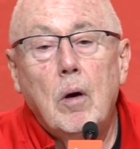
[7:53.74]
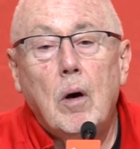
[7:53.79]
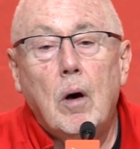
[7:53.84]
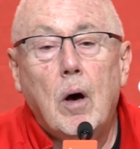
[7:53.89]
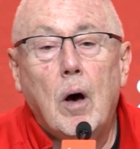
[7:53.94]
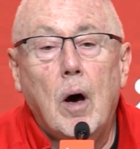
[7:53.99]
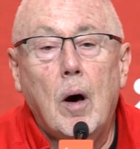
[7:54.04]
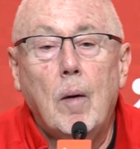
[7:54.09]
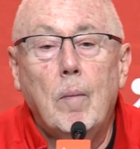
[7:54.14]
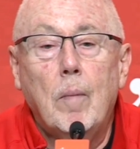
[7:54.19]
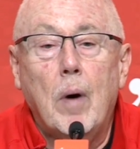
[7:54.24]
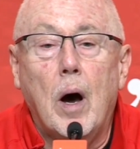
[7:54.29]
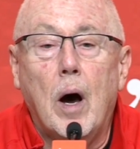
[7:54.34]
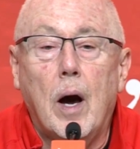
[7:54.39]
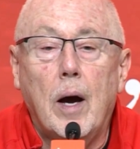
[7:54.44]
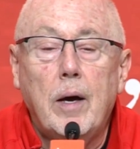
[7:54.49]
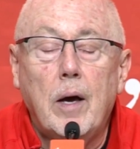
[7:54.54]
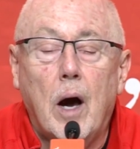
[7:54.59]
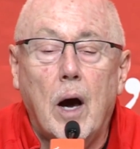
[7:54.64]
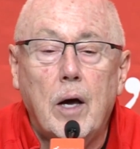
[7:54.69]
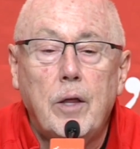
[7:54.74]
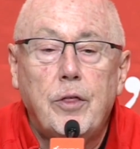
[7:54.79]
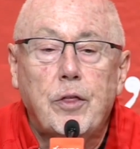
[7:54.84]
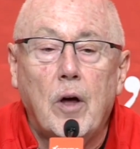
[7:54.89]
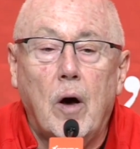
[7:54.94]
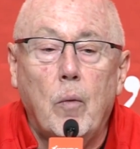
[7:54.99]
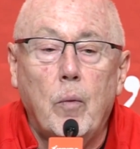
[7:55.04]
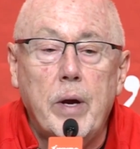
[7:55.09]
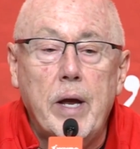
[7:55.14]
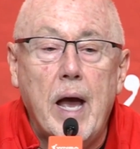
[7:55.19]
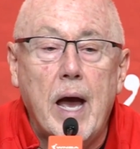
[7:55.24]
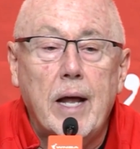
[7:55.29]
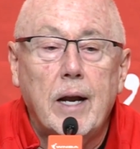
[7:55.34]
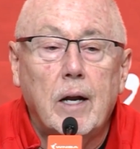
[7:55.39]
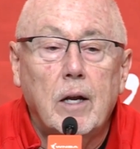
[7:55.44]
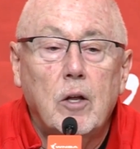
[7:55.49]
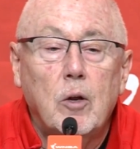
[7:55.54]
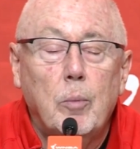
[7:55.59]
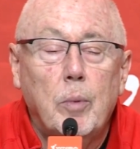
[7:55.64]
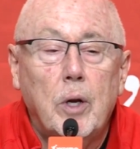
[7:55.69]
Um, I, I thought we had a
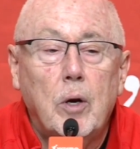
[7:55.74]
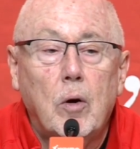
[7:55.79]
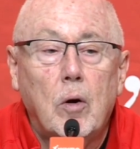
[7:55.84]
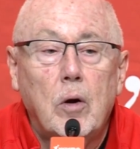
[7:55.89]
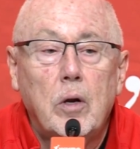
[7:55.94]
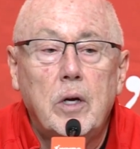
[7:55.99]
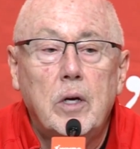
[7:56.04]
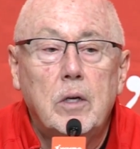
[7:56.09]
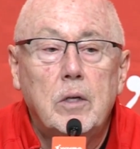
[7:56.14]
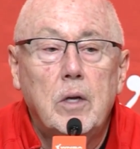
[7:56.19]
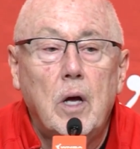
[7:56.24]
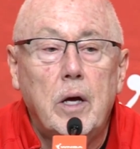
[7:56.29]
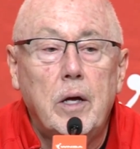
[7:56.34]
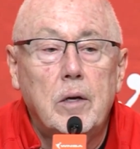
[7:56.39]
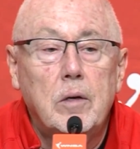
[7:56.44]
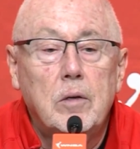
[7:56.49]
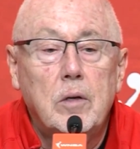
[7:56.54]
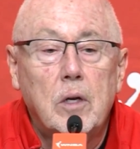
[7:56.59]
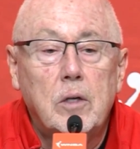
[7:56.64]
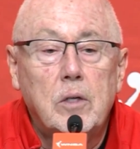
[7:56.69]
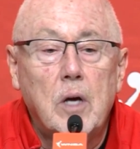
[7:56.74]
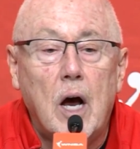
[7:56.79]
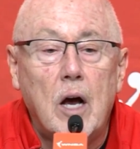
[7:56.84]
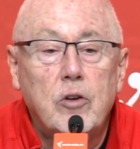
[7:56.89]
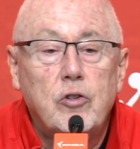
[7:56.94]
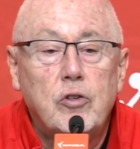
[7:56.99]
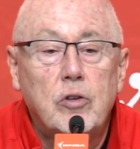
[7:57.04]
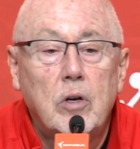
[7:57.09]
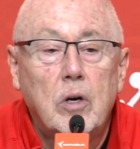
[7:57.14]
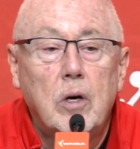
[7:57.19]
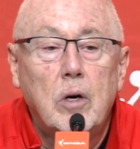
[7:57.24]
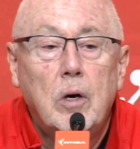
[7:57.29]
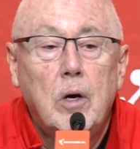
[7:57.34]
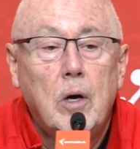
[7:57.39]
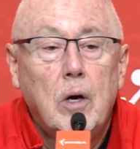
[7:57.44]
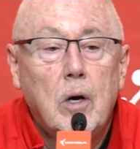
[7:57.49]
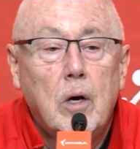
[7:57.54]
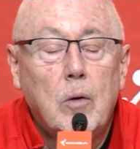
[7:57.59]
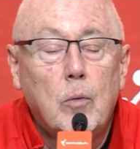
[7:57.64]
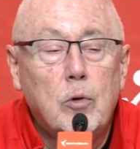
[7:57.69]
little bit early, and, and Natasha
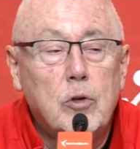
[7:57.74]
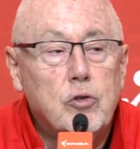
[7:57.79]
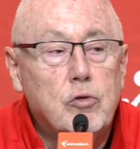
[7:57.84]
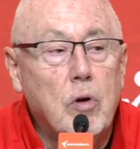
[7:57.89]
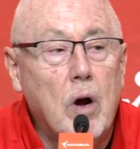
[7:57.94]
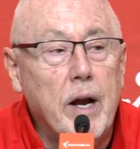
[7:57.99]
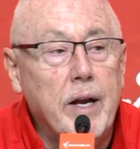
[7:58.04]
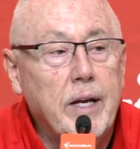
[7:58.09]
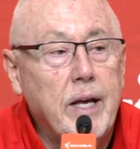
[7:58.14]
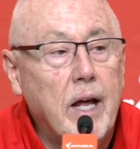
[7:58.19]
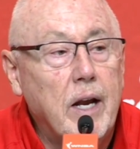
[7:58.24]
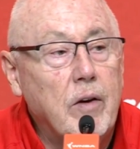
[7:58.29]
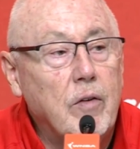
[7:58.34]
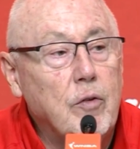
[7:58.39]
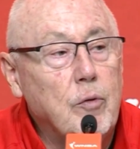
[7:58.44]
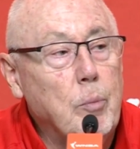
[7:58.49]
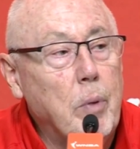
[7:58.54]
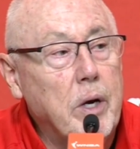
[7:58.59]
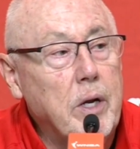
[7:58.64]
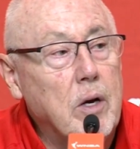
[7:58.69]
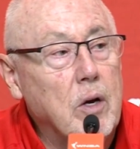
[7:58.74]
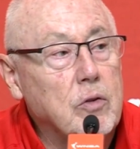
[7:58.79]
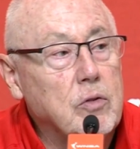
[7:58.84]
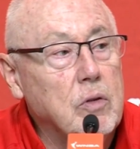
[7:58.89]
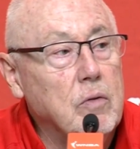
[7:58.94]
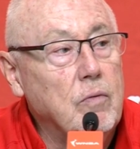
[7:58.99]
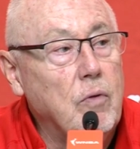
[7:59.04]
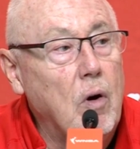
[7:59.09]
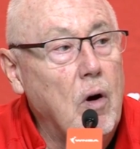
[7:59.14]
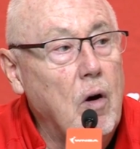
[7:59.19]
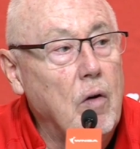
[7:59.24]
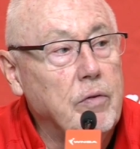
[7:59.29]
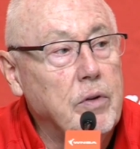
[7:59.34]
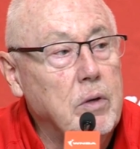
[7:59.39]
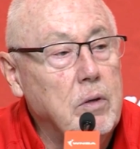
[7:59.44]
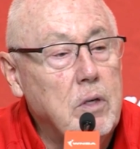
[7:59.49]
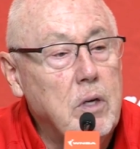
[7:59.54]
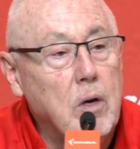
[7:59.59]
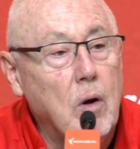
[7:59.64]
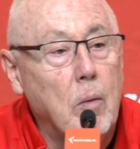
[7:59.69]
was trying to get everybody else involved,
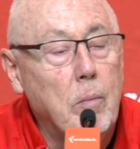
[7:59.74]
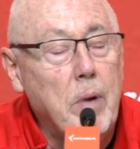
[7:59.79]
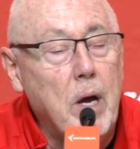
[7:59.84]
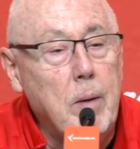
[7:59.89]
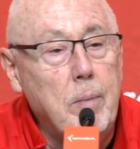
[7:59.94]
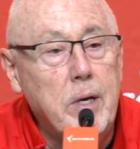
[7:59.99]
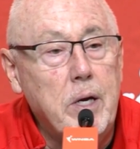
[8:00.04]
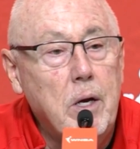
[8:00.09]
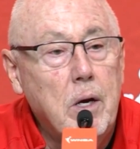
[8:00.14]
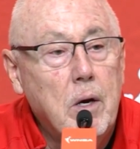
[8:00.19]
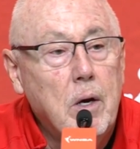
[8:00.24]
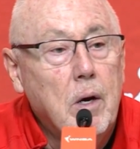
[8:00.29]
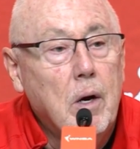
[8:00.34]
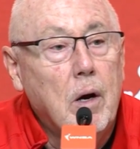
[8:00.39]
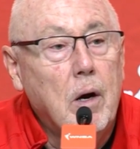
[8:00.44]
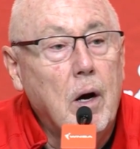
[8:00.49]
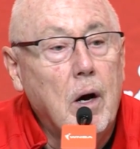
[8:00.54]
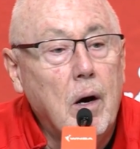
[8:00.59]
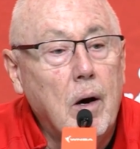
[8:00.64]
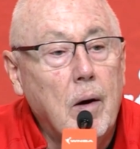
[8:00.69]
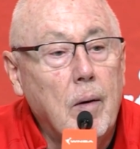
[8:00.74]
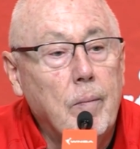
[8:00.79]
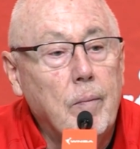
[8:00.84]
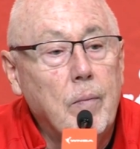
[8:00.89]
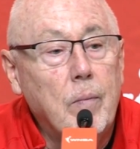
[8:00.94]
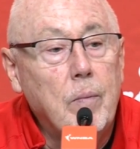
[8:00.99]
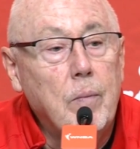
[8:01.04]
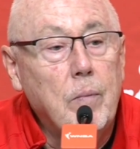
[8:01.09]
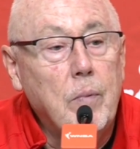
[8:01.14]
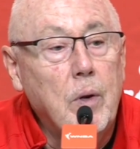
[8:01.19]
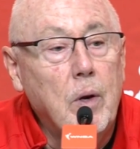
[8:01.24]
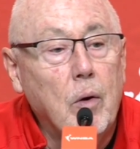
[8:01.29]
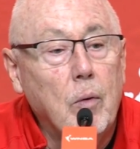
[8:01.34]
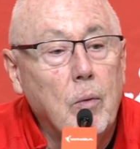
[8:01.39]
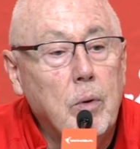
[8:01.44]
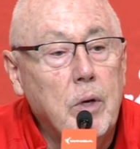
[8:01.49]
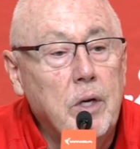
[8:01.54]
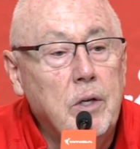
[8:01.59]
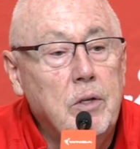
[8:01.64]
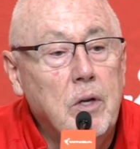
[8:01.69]
and, you know, maybe, um, you know,
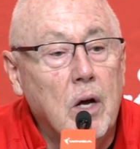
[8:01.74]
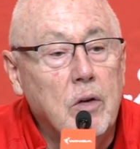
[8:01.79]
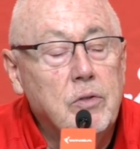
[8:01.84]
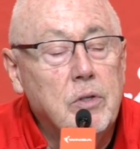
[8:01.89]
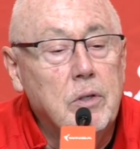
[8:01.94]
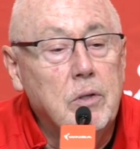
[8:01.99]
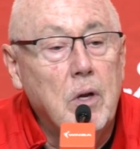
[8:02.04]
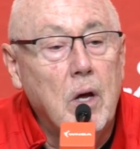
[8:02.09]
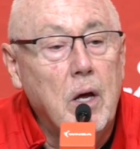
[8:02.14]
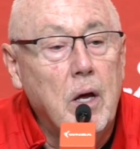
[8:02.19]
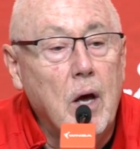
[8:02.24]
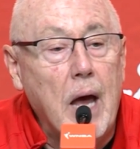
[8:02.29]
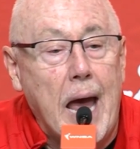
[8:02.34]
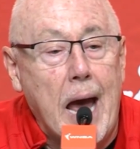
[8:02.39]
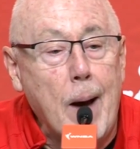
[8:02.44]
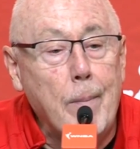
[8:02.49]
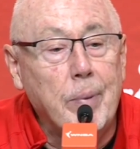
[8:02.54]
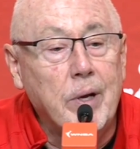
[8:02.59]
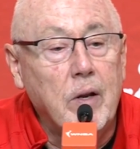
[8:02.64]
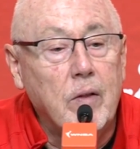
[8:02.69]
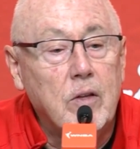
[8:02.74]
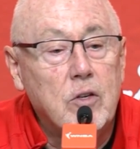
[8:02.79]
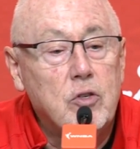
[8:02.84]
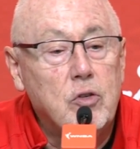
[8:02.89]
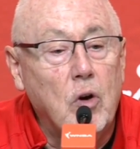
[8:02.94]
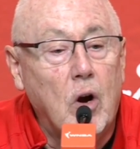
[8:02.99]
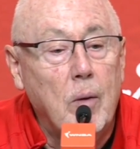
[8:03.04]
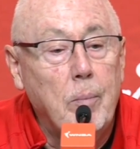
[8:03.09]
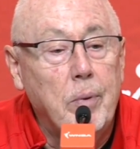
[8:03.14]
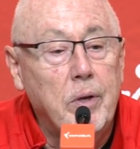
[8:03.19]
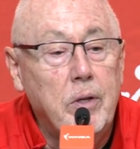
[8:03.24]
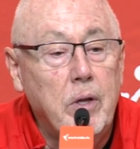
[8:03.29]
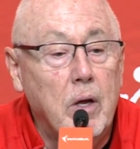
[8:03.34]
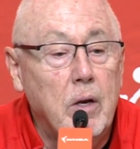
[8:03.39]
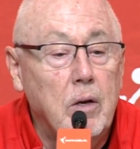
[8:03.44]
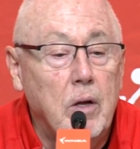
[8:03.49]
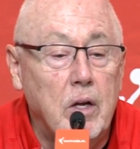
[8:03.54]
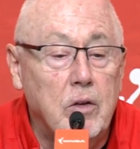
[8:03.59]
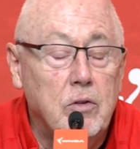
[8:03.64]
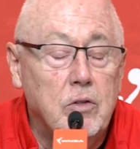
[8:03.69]
it doesn't happen at the start, but then
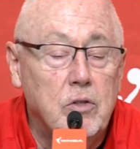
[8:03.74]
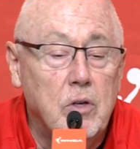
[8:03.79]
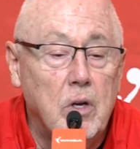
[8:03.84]
as,